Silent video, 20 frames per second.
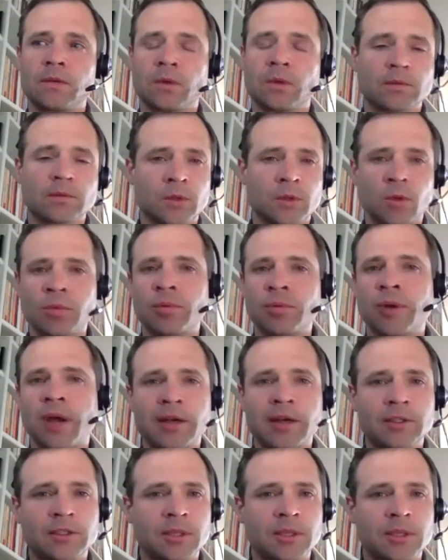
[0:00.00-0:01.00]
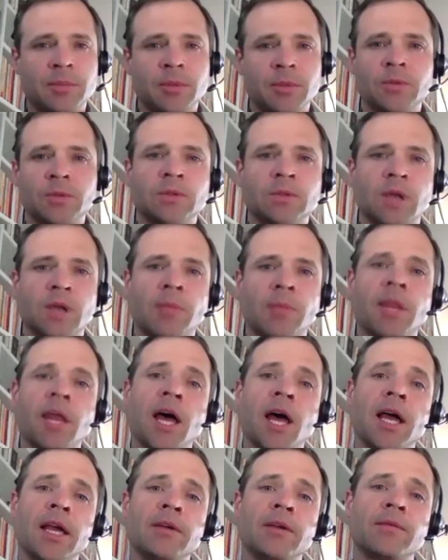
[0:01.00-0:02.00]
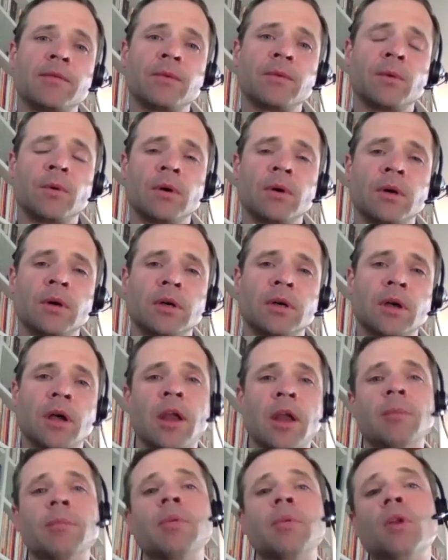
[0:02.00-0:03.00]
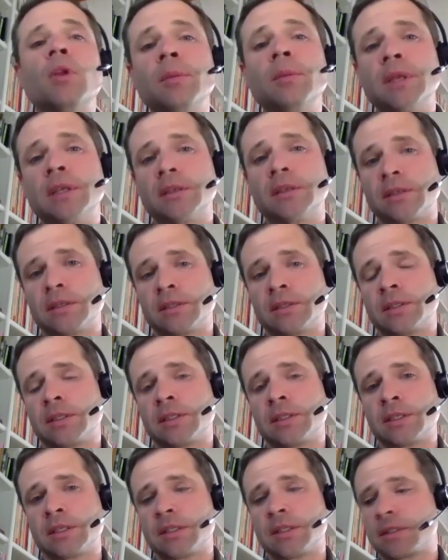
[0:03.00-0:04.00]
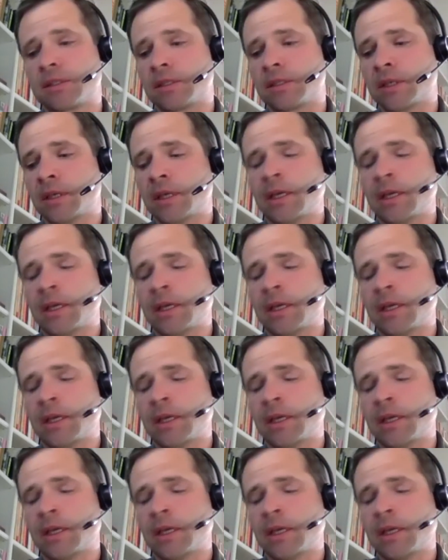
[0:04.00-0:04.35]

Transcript: or sole proprietorship who's applying for unemployment assistance,